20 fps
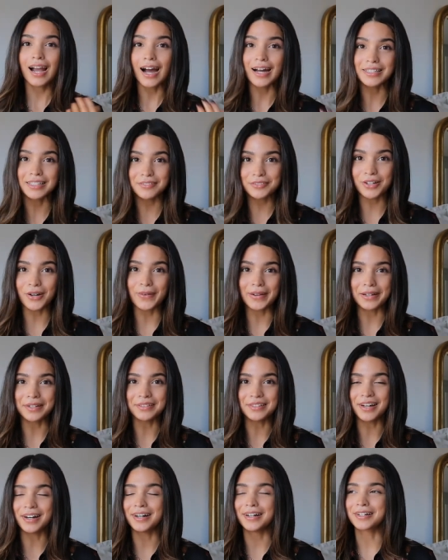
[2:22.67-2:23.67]
kind of going
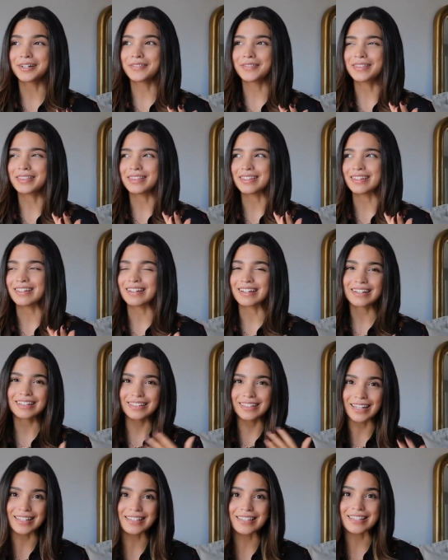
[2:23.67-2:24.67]
along with the
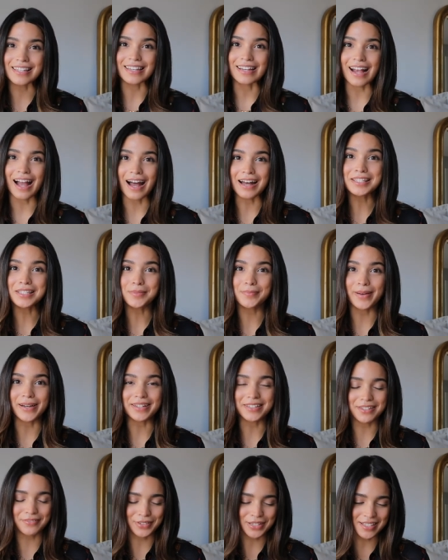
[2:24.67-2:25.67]
cleansing
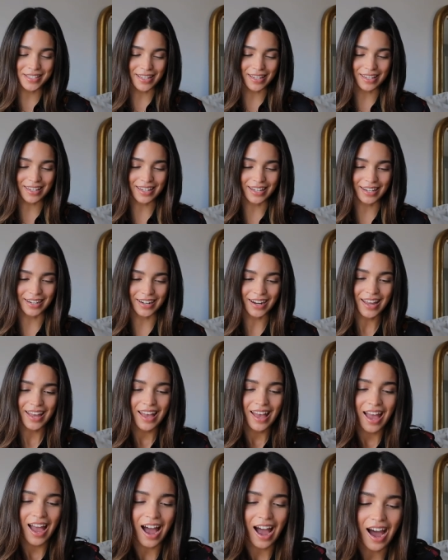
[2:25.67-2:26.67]
aspect of our skincare,
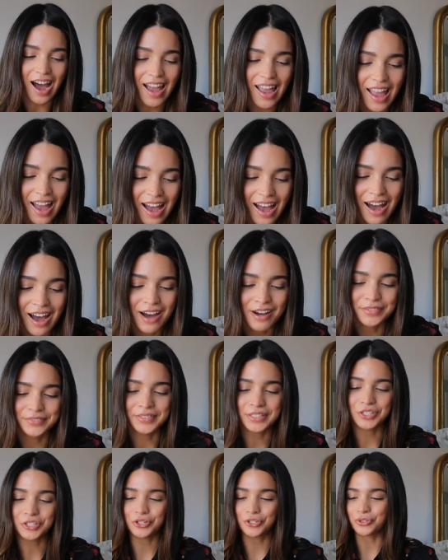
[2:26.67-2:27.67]
I
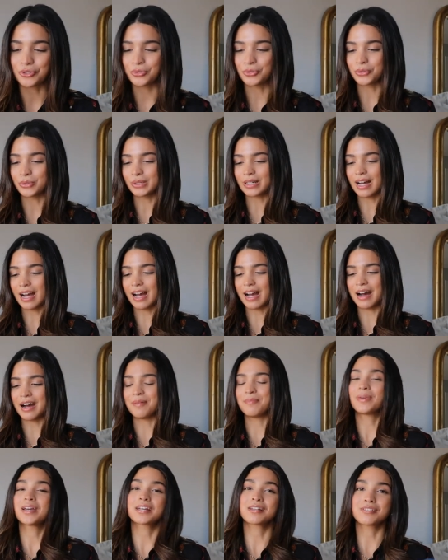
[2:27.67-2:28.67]
have two
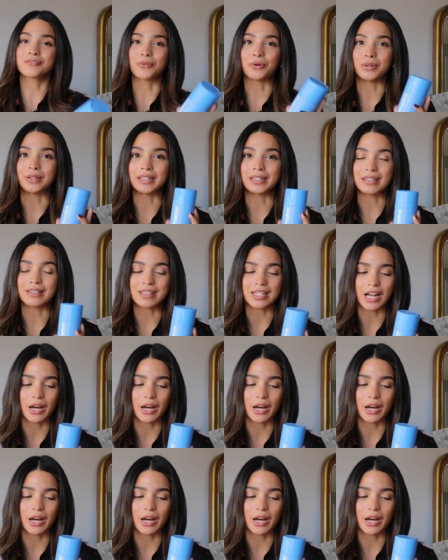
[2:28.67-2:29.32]
um, exfoliants.